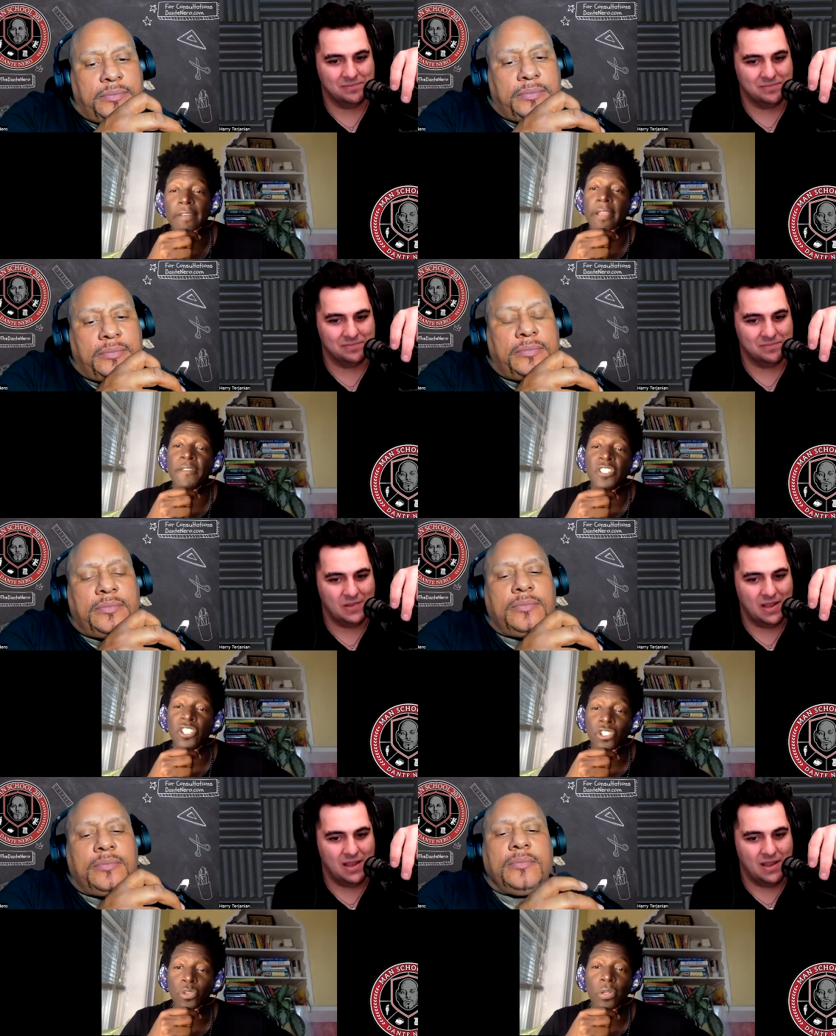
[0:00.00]
Speaker 1: if it's
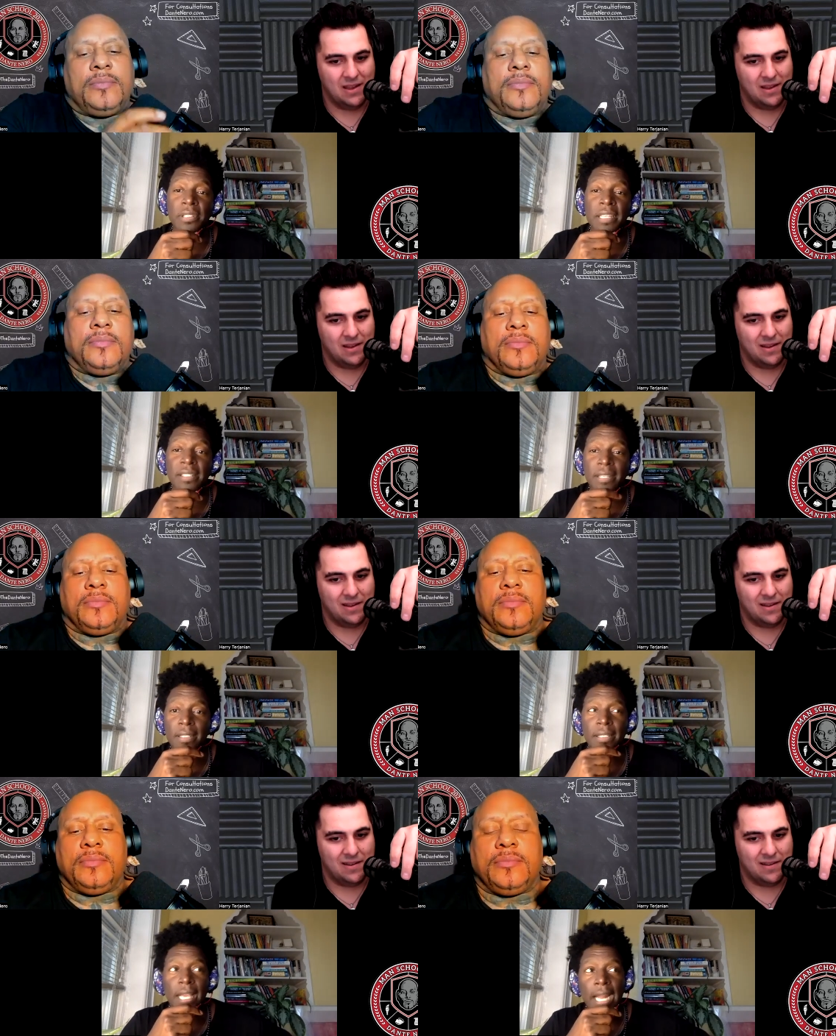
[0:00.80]
a short
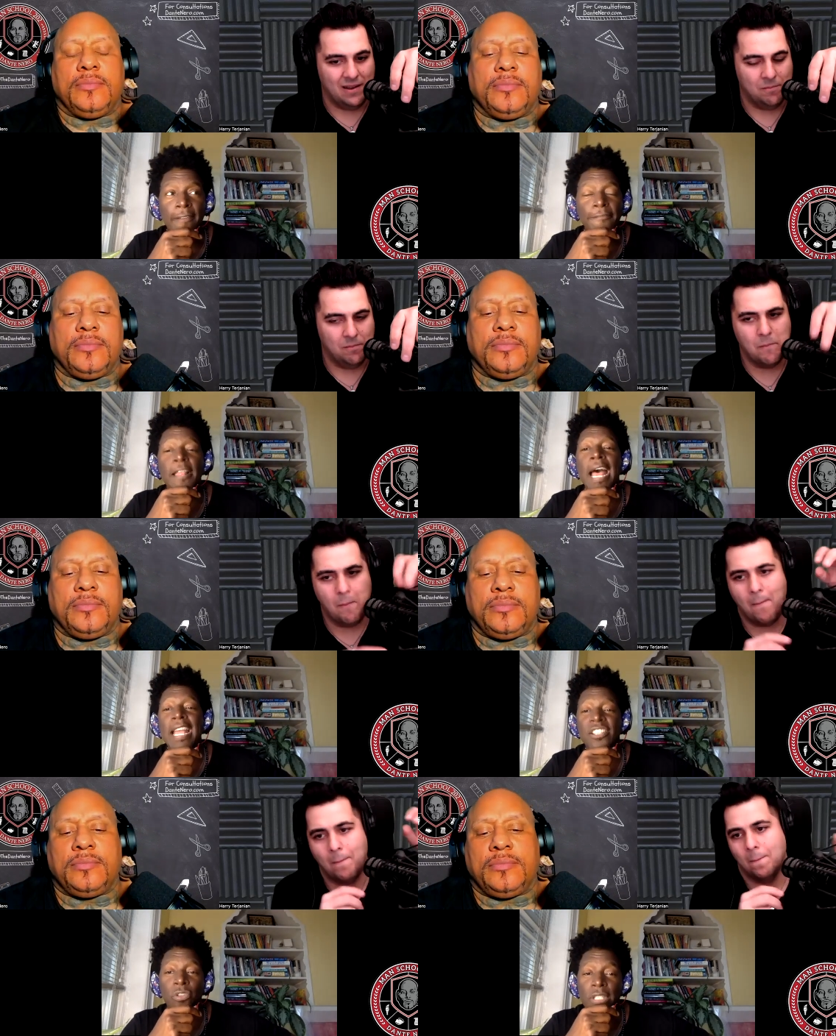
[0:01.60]
distance and I yeah.
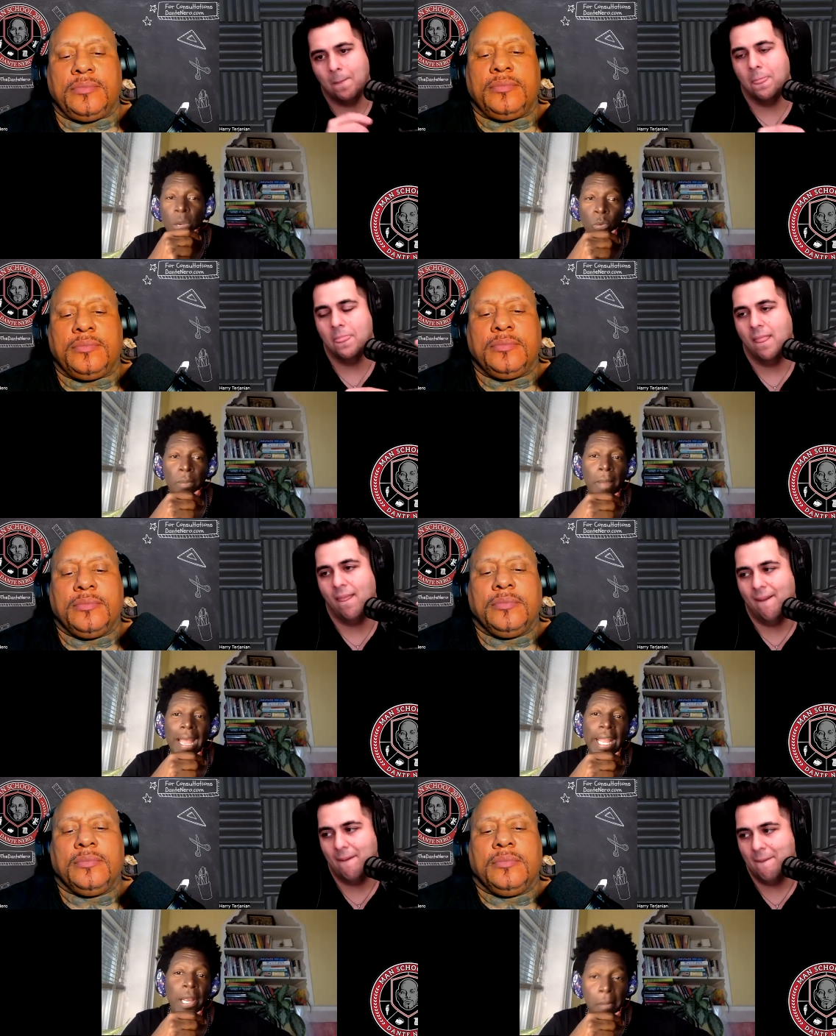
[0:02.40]
fly, it's because I want
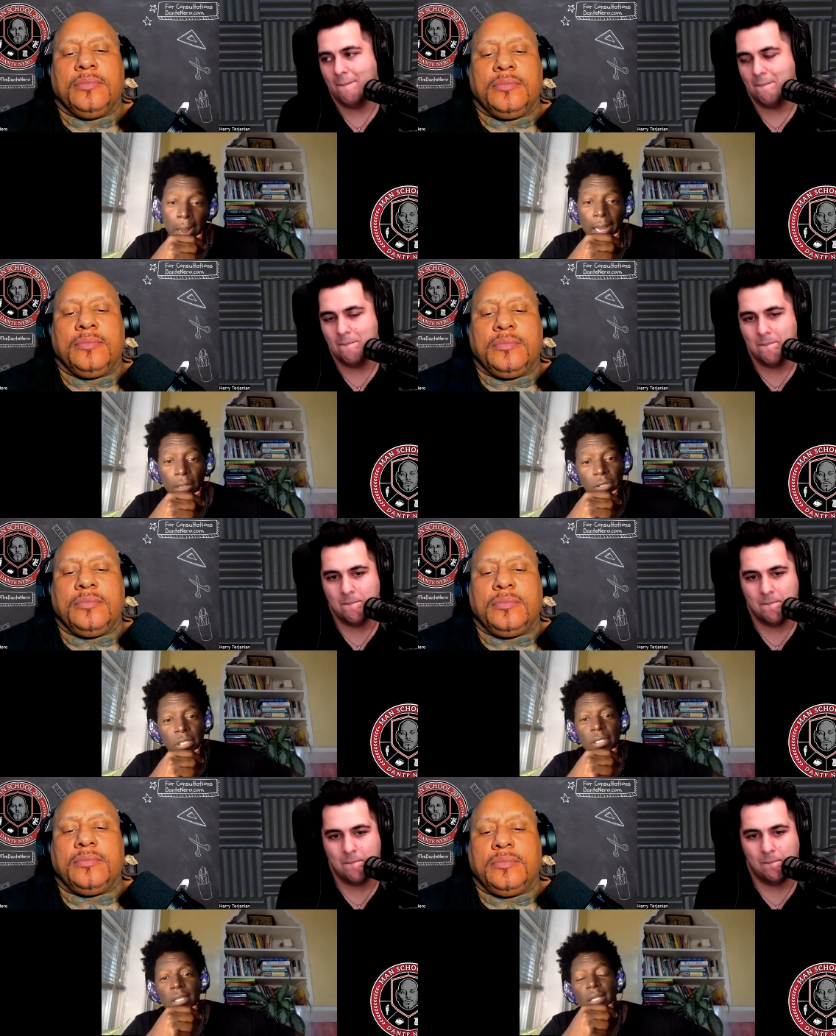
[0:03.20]
my air
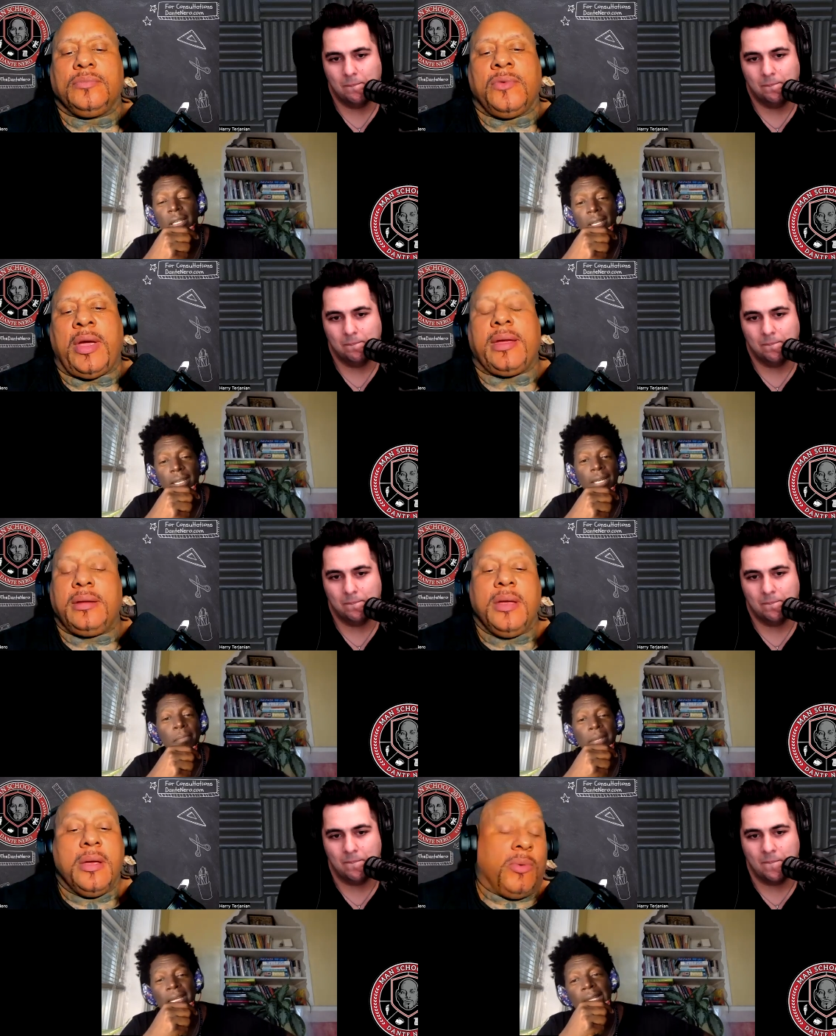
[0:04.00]
miles.
Speaker 2: Right. well,
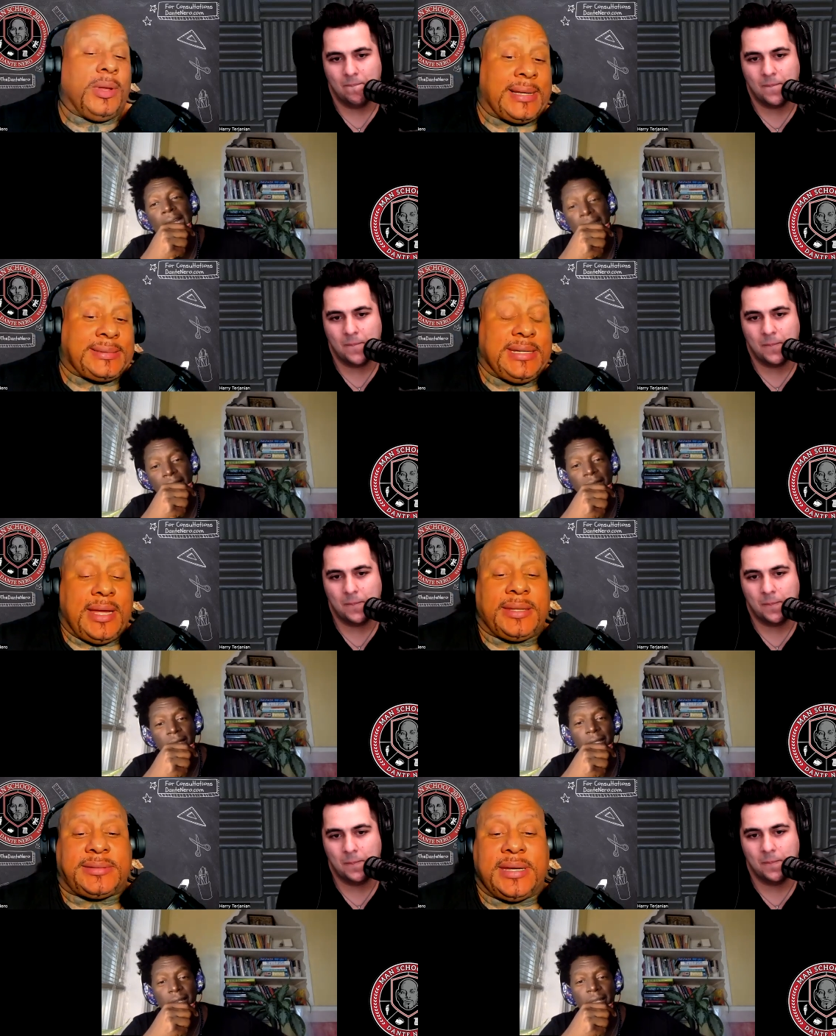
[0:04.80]
late. that's the
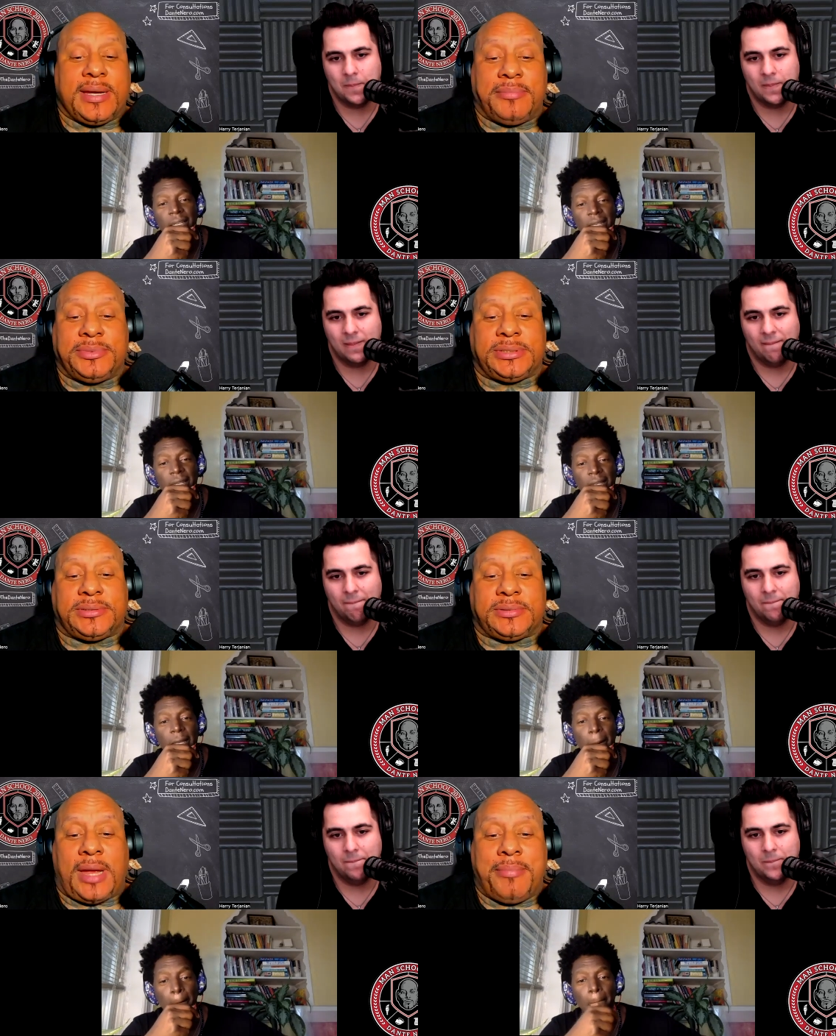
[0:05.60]
other thing. I'm just
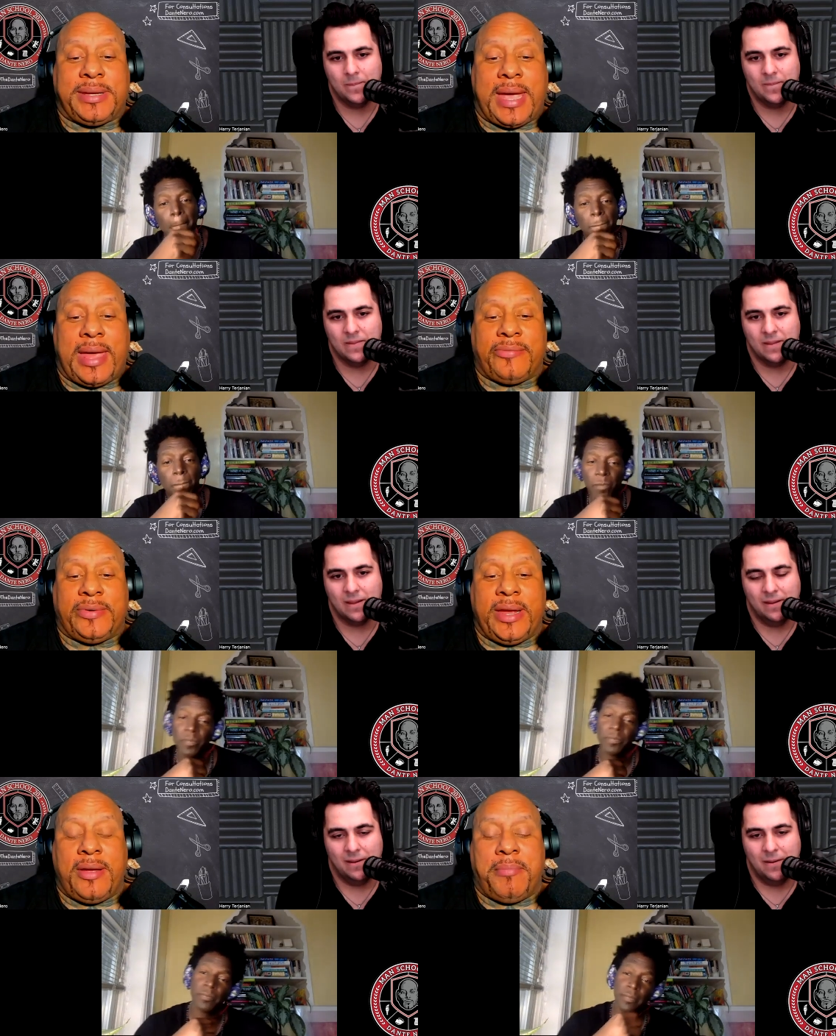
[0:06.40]
yeah. I'm
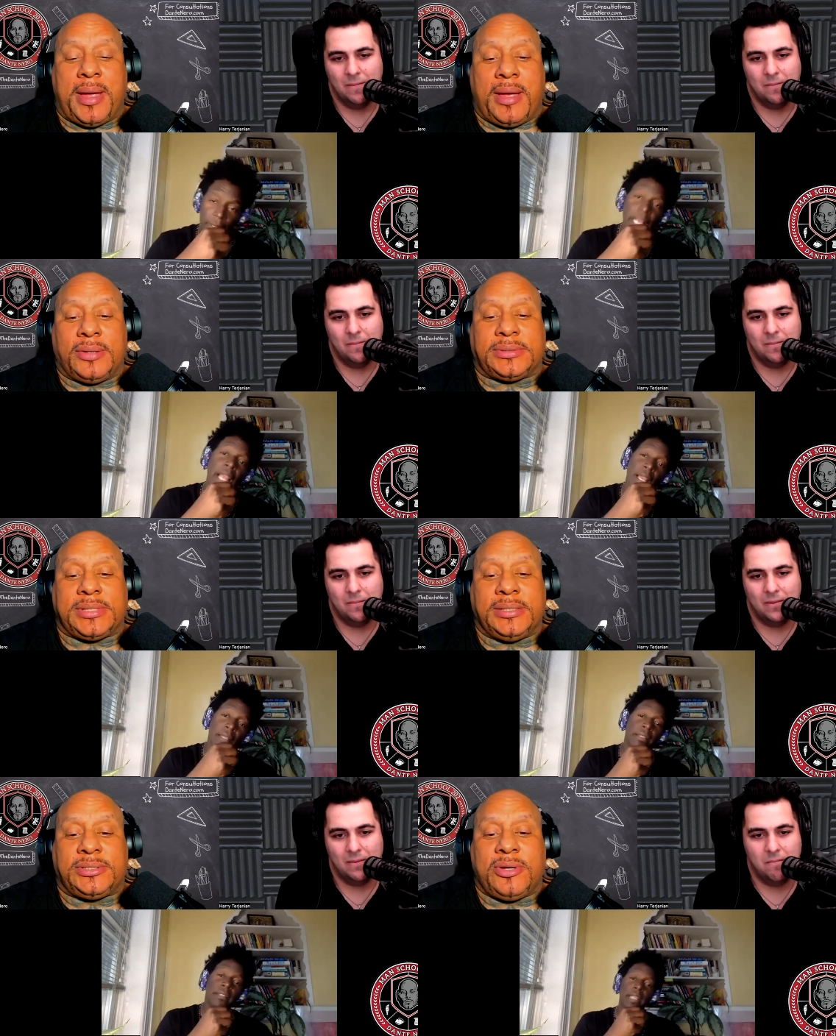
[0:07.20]
gathering air miles, yeah.
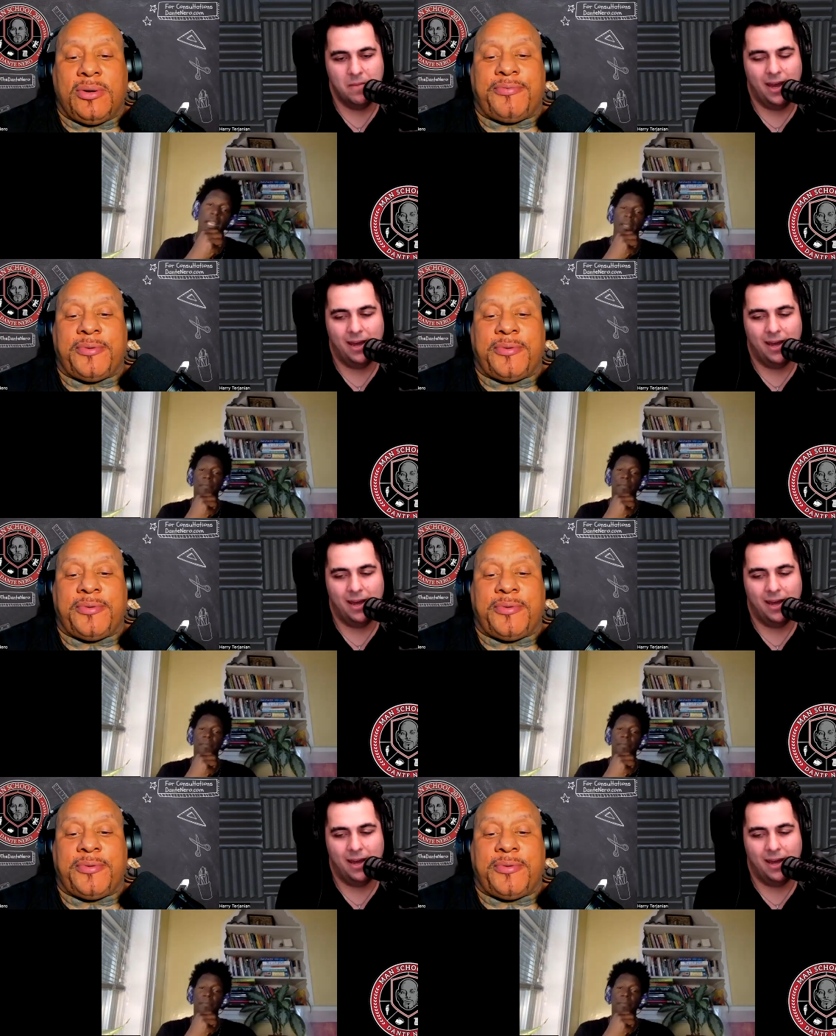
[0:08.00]
and so